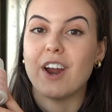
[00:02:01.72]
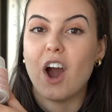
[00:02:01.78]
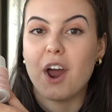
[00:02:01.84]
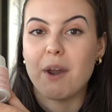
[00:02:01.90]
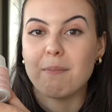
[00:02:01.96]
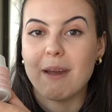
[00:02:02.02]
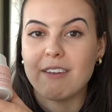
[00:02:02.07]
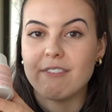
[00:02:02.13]

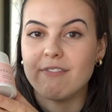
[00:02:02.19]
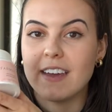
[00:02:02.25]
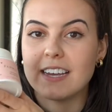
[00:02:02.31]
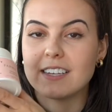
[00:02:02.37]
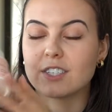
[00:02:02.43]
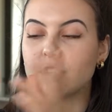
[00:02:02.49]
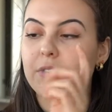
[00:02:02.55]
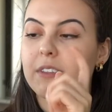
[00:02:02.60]
on my
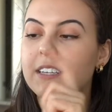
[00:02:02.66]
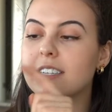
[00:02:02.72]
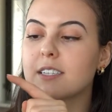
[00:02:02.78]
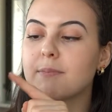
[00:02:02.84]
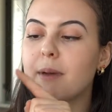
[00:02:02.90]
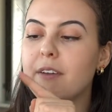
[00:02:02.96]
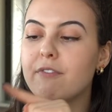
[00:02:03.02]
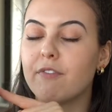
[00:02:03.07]
face. So this
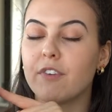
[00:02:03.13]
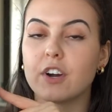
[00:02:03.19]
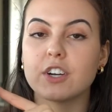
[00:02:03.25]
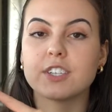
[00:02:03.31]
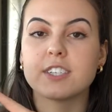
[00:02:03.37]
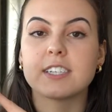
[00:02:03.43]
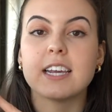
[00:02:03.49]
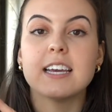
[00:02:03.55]
is my
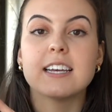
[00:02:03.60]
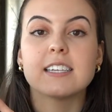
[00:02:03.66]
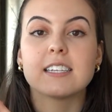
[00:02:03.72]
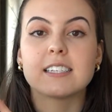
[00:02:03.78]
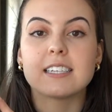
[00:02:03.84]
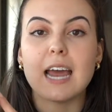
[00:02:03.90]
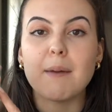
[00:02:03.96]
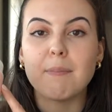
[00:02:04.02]
first
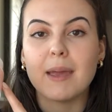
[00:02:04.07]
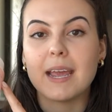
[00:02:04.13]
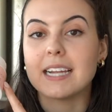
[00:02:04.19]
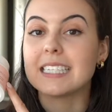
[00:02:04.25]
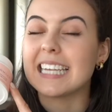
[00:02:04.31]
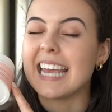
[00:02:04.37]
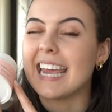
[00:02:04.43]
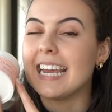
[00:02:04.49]
step.
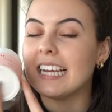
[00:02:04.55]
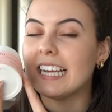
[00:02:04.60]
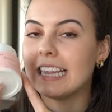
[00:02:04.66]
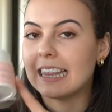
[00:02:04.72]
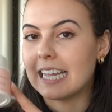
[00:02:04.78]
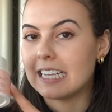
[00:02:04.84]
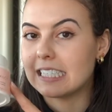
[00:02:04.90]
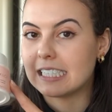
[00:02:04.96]
It's a
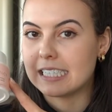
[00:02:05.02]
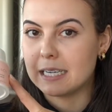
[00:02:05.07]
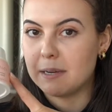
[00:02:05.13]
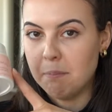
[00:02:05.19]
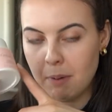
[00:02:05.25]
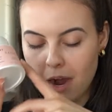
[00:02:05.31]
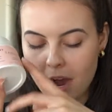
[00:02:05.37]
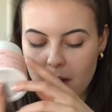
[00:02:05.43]

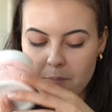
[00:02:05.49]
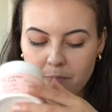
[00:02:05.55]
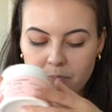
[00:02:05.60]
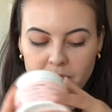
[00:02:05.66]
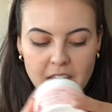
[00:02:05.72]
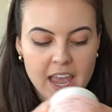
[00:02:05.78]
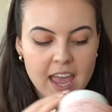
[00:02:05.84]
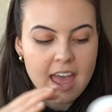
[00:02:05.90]
cleansing balm.
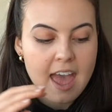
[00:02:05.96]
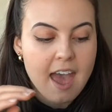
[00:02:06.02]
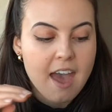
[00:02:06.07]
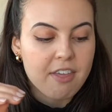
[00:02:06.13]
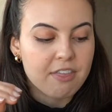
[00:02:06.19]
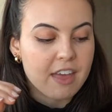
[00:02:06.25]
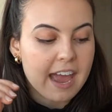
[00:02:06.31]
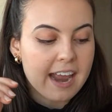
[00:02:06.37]

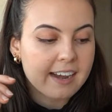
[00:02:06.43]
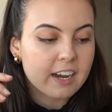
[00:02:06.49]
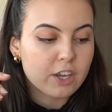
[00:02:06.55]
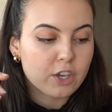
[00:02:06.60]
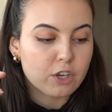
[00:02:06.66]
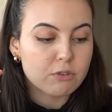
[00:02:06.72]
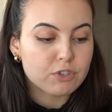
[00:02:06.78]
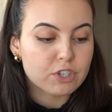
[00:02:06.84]

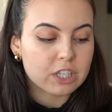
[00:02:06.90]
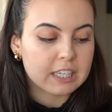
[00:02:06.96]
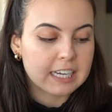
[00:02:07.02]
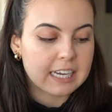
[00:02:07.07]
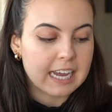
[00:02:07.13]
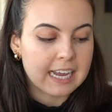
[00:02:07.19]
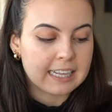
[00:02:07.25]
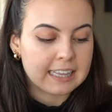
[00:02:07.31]
Then
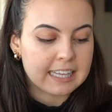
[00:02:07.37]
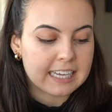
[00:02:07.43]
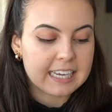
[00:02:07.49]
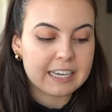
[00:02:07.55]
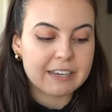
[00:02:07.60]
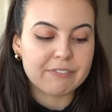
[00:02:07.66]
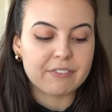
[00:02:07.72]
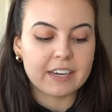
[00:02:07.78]
usually in
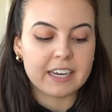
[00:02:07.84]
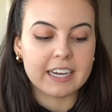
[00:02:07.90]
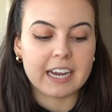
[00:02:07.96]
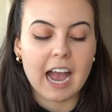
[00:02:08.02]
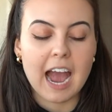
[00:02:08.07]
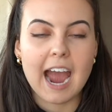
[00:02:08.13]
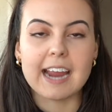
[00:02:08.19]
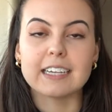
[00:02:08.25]
the
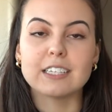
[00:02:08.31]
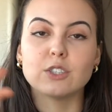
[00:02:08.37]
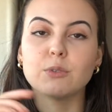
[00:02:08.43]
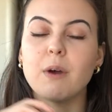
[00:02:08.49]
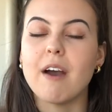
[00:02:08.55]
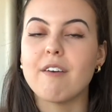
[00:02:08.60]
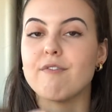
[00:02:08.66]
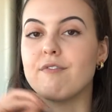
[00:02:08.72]
evening, I
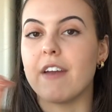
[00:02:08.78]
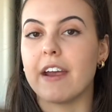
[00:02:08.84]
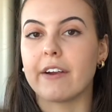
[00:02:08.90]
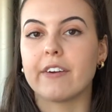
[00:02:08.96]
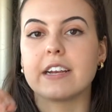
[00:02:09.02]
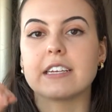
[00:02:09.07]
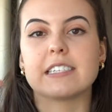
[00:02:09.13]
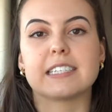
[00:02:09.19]
do a
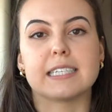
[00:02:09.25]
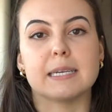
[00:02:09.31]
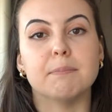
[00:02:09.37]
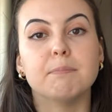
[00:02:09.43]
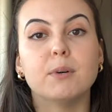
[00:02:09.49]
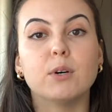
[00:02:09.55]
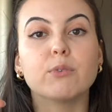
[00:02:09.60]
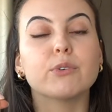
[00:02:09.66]
very
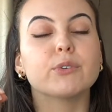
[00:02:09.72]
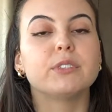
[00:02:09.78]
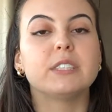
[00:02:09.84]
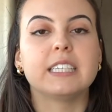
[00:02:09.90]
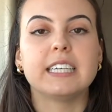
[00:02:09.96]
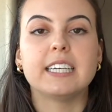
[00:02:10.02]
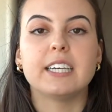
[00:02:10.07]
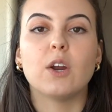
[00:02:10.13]
simple
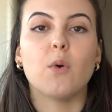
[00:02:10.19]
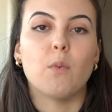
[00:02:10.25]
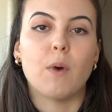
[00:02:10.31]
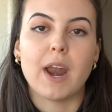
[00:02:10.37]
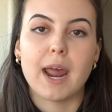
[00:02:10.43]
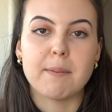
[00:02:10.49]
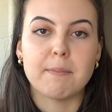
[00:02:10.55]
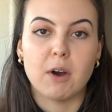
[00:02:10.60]
routine
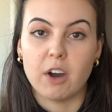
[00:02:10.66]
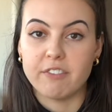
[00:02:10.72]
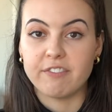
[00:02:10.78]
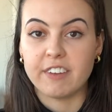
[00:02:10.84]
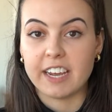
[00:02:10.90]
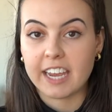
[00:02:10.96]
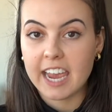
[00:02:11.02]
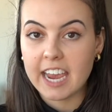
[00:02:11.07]
when I'm on
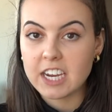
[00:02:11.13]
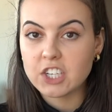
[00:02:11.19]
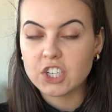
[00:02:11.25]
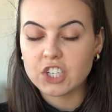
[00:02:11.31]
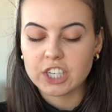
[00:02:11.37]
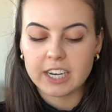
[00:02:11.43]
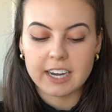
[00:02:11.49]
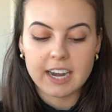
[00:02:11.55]

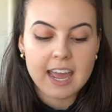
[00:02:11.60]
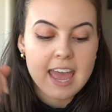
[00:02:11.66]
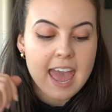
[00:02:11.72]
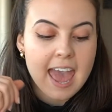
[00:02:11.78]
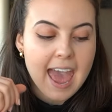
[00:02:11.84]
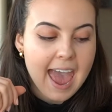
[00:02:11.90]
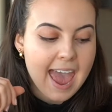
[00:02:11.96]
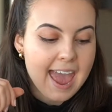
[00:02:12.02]
vacation,
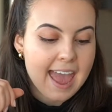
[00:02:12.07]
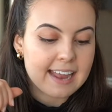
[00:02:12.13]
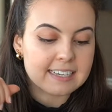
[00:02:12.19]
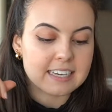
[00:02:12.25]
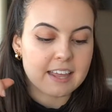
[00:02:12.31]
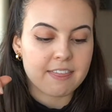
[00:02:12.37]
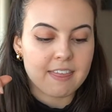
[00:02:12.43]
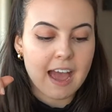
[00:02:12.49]

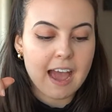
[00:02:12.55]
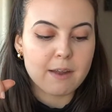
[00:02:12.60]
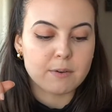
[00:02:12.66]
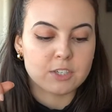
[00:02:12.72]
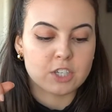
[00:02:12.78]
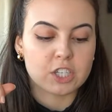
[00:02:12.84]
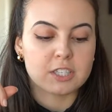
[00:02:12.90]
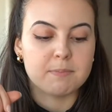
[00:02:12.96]
and
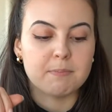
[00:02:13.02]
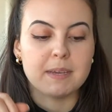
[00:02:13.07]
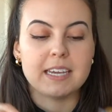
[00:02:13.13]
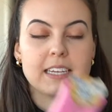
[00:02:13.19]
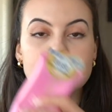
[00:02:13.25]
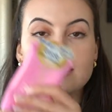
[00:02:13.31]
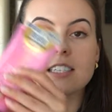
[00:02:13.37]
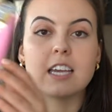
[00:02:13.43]
that just
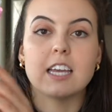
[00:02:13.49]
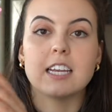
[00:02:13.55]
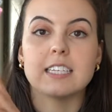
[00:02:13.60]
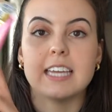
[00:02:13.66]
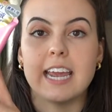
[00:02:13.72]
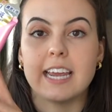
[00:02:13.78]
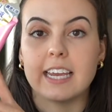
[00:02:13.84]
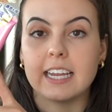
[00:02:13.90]
means
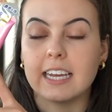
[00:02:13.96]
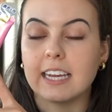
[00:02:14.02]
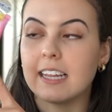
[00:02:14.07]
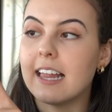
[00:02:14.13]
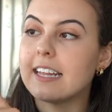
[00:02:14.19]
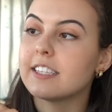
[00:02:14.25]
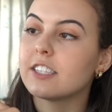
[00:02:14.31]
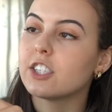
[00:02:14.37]
taking a
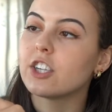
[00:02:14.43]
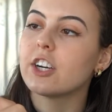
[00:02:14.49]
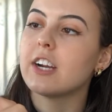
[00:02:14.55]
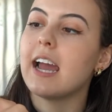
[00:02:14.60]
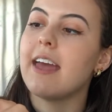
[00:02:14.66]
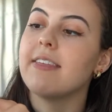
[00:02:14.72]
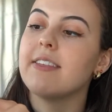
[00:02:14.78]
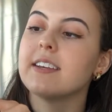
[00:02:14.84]
cleanser,
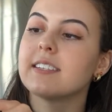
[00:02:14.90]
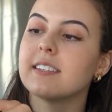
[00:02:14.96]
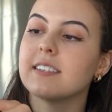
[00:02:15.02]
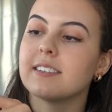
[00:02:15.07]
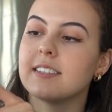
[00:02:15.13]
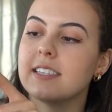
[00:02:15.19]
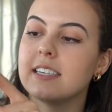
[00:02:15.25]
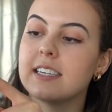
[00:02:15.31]
and this
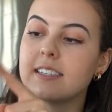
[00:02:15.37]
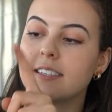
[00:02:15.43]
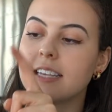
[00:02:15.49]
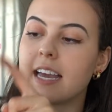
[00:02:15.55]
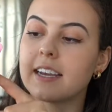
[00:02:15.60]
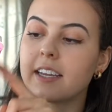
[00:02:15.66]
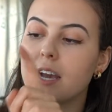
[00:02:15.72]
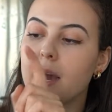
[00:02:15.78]
is the
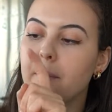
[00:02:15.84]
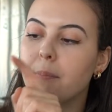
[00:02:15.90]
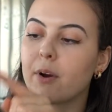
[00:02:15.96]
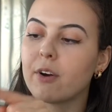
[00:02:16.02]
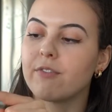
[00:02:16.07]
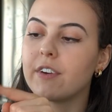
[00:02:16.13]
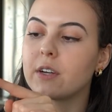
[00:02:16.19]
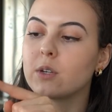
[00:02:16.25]
Senka
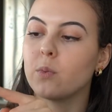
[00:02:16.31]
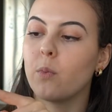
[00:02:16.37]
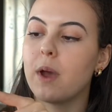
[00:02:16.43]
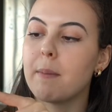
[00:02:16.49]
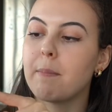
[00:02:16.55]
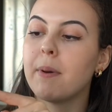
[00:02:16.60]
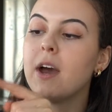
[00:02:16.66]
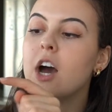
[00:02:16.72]
Perfect
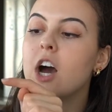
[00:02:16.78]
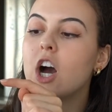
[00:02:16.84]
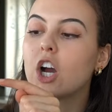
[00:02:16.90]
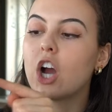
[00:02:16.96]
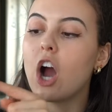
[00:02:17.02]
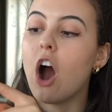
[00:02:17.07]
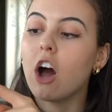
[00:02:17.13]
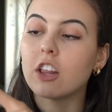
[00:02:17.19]
Whip
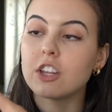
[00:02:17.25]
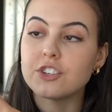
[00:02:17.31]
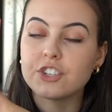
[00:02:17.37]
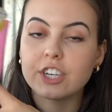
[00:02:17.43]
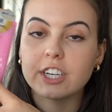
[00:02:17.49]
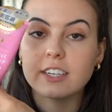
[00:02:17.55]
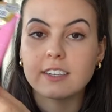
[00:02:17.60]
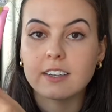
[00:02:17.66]

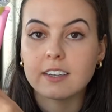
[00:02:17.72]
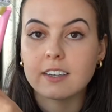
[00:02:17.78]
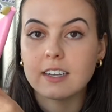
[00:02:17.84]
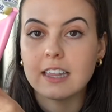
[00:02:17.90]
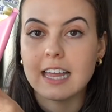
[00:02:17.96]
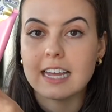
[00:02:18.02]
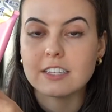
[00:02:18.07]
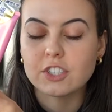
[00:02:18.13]
Collagen
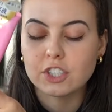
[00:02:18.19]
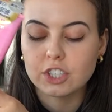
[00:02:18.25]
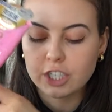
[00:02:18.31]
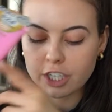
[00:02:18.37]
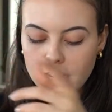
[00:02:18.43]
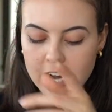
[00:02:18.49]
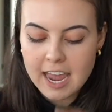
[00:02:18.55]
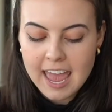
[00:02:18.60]

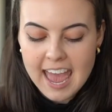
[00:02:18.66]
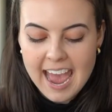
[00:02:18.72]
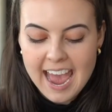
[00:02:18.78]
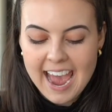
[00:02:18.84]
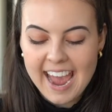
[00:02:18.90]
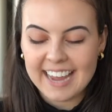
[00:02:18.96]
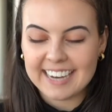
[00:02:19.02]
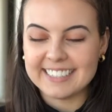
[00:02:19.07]
Cleanser.
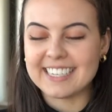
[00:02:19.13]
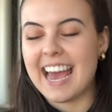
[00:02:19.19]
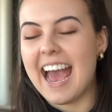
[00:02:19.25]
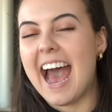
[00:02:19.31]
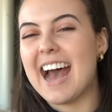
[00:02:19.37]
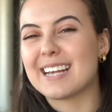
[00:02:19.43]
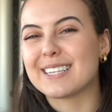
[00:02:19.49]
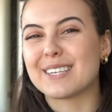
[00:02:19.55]
And
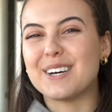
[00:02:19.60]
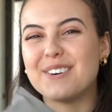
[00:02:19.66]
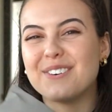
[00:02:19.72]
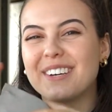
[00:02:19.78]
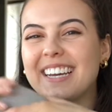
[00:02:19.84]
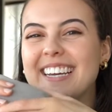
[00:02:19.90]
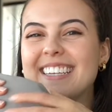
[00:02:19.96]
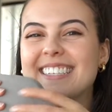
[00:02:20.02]
as
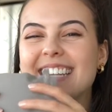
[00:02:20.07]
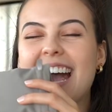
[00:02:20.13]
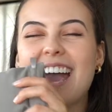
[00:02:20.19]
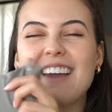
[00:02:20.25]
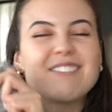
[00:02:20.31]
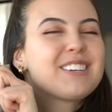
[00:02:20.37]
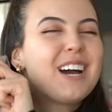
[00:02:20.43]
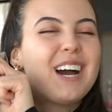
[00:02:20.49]
always,
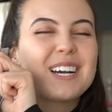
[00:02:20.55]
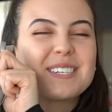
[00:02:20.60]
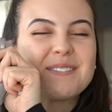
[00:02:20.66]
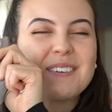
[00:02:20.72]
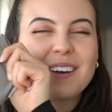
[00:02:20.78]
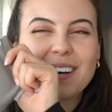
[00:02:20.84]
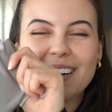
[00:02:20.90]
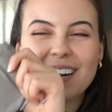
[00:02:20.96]
I've talked
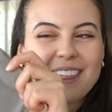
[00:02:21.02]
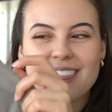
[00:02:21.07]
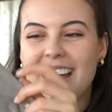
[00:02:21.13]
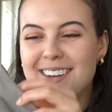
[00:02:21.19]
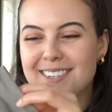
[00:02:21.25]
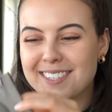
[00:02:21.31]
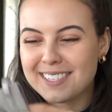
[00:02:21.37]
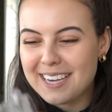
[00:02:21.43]
about it
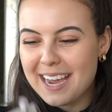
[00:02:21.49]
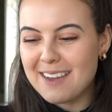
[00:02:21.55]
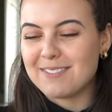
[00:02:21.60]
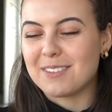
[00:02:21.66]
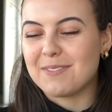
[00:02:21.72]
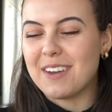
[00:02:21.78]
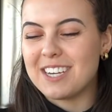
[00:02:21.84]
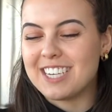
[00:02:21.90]
1,000
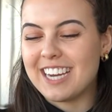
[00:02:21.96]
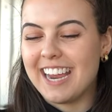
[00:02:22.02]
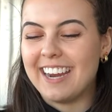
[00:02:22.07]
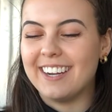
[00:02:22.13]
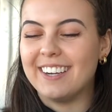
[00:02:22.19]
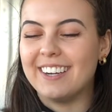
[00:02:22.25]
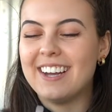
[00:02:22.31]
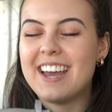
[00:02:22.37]
times on my
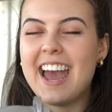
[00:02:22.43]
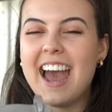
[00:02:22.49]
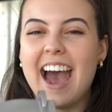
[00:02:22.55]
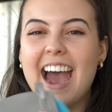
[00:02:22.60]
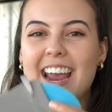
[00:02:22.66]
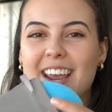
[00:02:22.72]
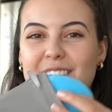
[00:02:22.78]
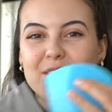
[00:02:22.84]
channel,
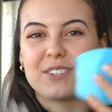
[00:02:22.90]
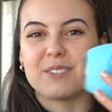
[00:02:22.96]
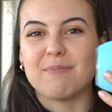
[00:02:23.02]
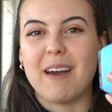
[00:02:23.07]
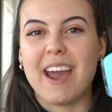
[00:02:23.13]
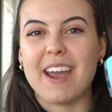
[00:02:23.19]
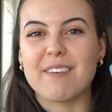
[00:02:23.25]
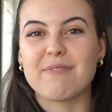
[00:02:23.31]
I use
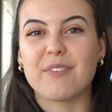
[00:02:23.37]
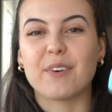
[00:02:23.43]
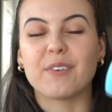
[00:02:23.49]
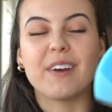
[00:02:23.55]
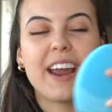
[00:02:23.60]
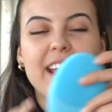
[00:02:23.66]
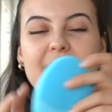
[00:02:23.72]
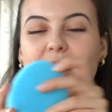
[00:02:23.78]
my
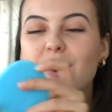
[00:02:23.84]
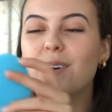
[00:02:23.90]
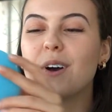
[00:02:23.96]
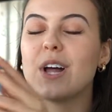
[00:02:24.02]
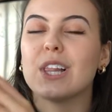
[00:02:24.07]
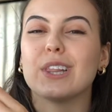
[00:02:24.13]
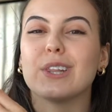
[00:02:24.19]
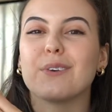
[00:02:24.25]

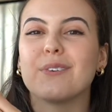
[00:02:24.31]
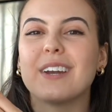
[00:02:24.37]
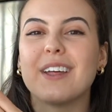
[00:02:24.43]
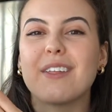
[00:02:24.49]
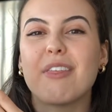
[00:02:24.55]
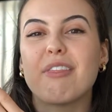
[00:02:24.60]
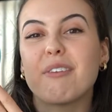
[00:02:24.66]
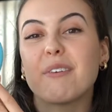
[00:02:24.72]
Foreo
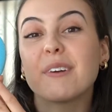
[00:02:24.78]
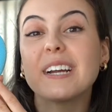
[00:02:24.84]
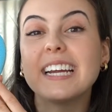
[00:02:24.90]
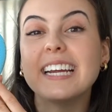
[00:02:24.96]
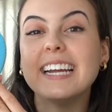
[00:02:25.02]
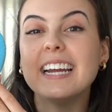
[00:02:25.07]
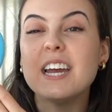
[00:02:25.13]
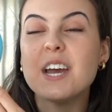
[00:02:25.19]
Luna
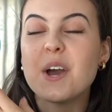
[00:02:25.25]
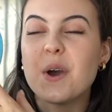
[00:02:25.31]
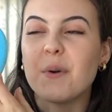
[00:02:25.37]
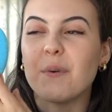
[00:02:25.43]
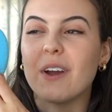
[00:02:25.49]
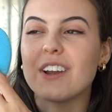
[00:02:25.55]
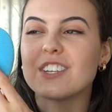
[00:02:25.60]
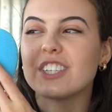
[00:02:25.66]
3,
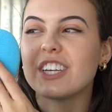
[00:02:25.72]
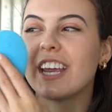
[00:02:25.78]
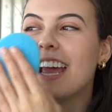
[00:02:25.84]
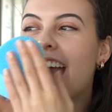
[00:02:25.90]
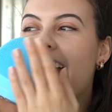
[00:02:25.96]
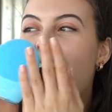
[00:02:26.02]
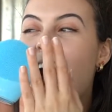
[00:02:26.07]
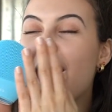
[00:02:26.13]
which
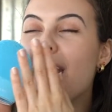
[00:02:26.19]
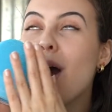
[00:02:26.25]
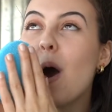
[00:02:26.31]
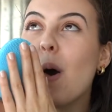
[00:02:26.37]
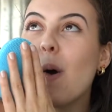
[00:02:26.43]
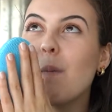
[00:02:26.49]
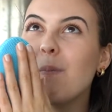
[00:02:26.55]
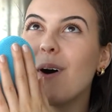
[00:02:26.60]
I
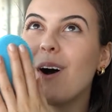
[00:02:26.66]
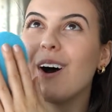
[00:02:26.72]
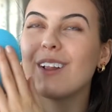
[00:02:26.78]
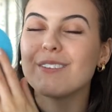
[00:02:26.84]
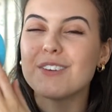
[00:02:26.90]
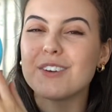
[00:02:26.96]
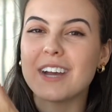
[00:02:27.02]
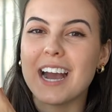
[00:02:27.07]
hope
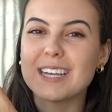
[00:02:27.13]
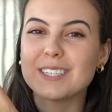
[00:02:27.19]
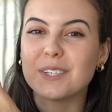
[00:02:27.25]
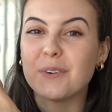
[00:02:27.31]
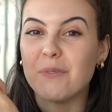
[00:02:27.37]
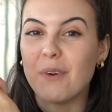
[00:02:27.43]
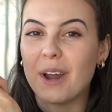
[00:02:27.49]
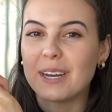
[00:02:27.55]
all of you guys
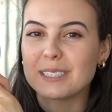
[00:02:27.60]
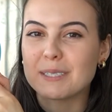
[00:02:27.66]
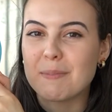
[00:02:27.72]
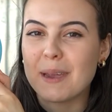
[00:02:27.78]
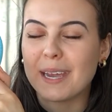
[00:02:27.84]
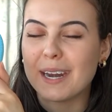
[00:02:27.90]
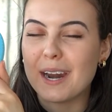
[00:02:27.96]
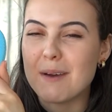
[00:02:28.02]
who wanted to
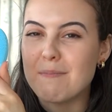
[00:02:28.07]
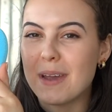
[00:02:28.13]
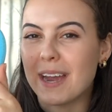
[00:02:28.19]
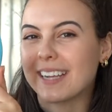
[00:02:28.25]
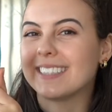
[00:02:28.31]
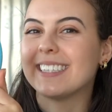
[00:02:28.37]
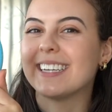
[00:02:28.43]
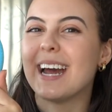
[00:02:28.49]
pick it up
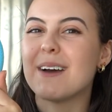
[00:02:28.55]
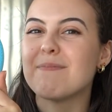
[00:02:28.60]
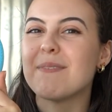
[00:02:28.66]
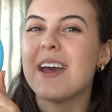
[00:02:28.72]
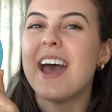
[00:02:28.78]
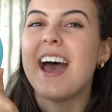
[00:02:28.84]
picked it up